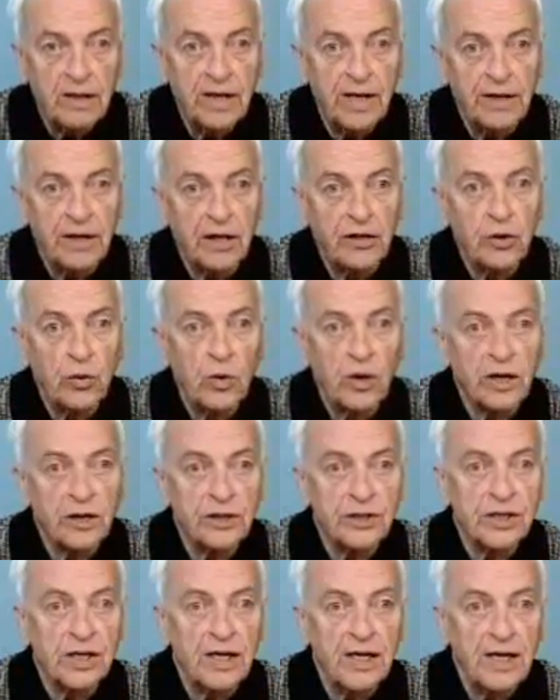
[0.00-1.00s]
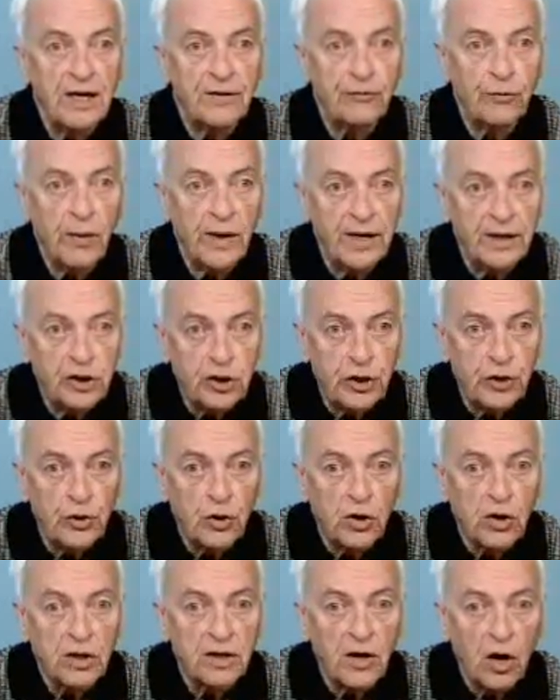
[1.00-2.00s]
In other words, if we
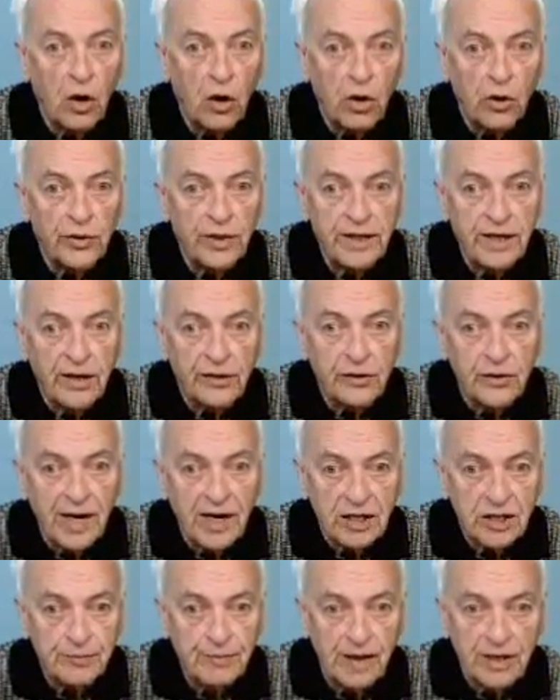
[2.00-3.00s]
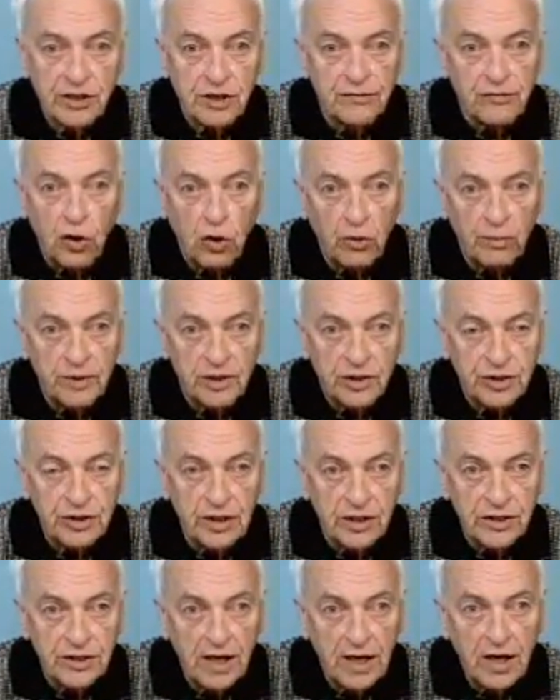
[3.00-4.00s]
cure all the other aspects of
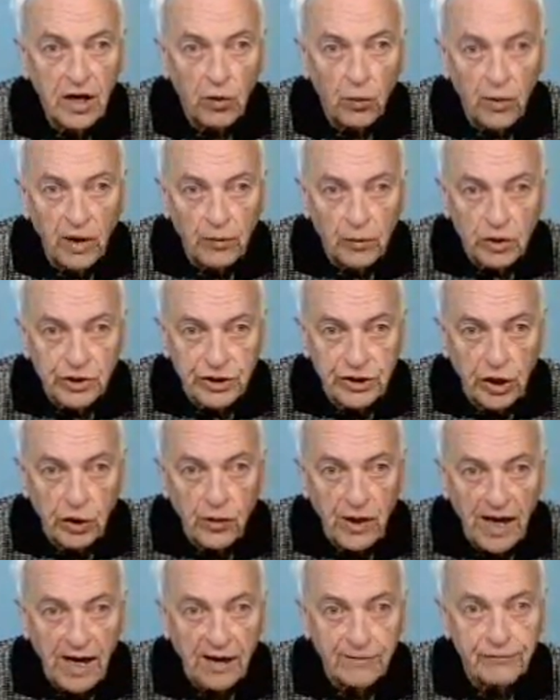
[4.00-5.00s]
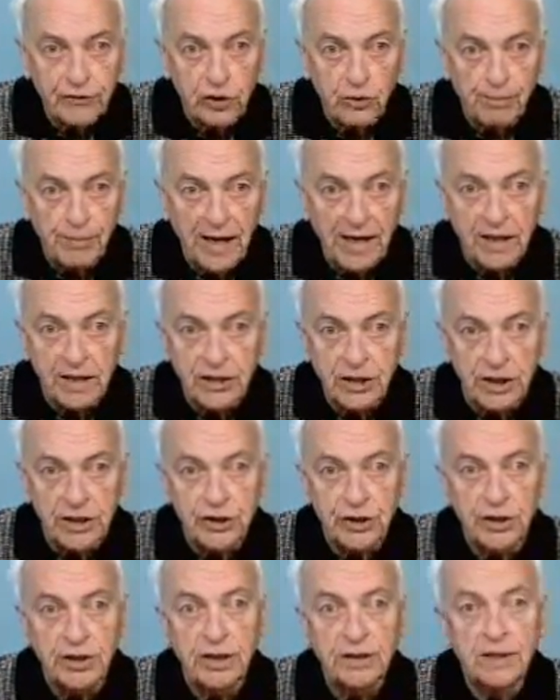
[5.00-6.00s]
homelessness, we will still have to pay
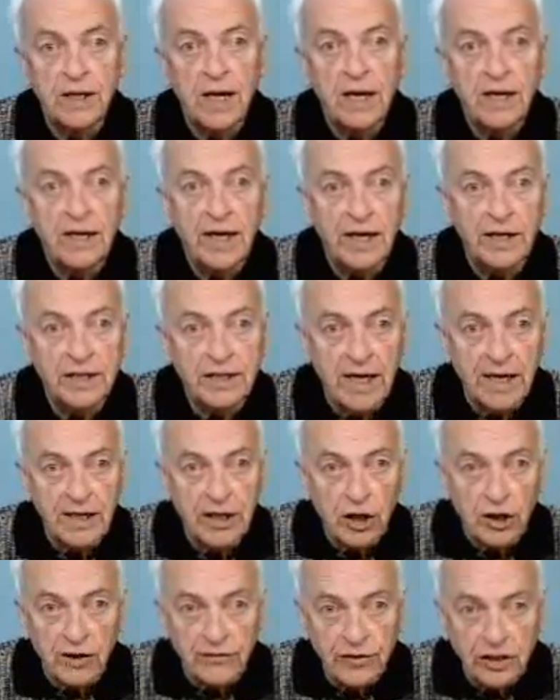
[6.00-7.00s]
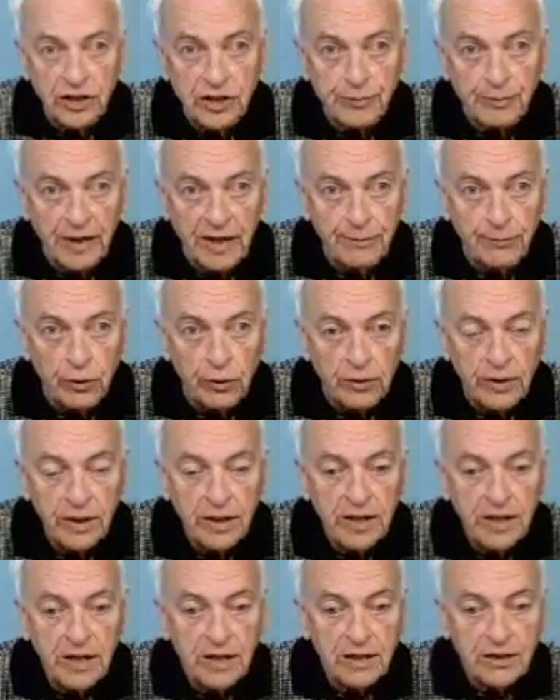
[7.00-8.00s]
attention and take care of these people.
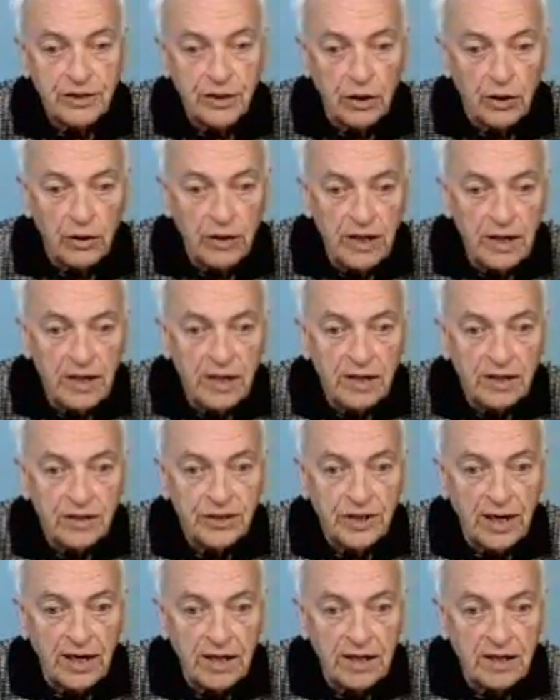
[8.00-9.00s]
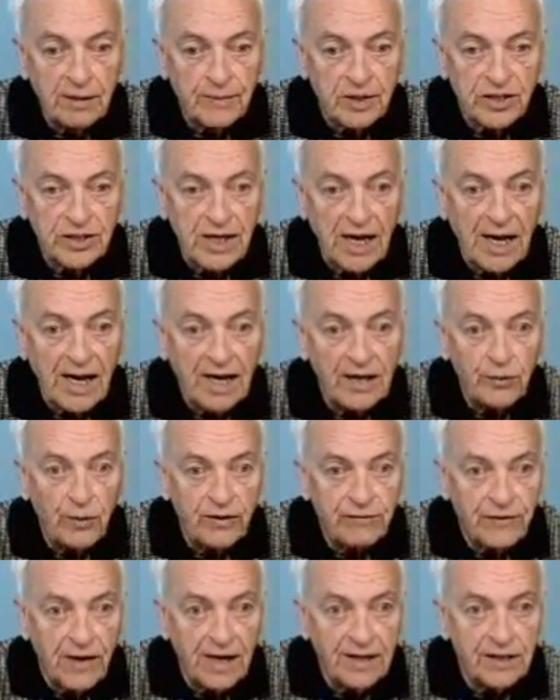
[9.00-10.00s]
So setting them aside, we
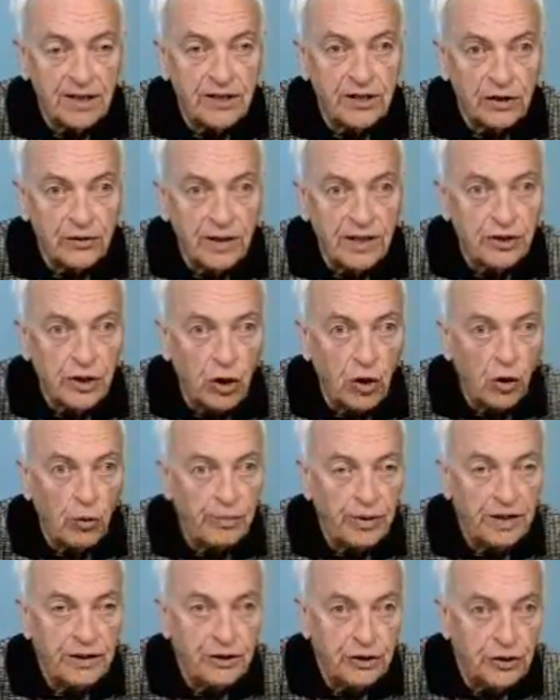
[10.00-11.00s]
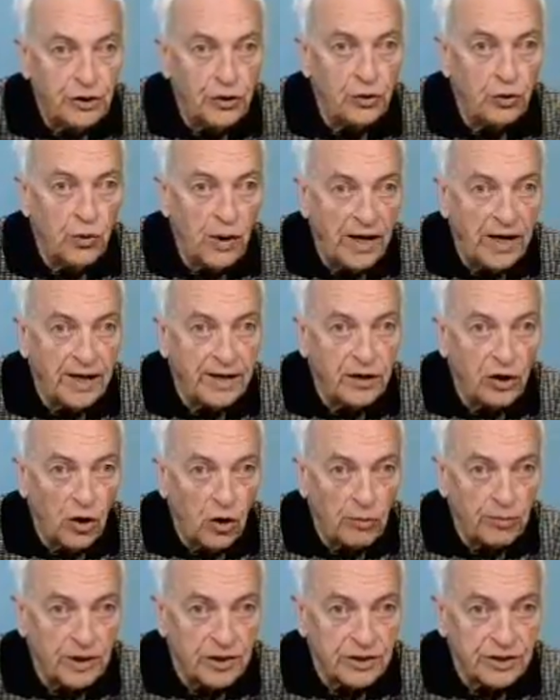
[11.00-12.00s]
find that there is hope to end
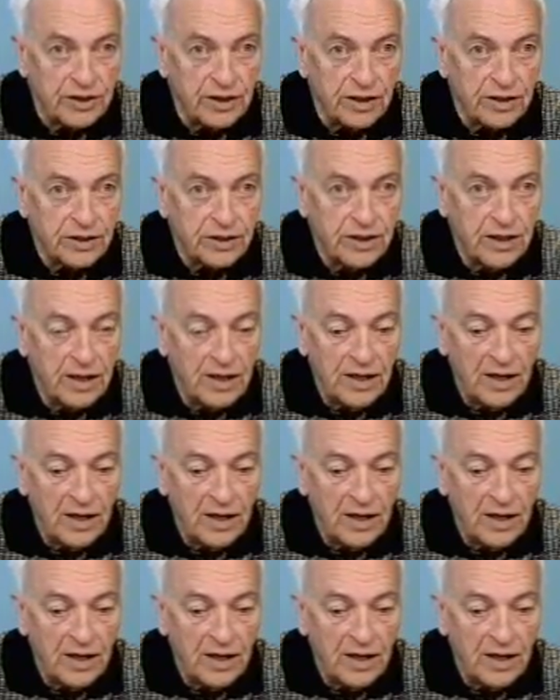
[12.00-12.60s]
homelessness.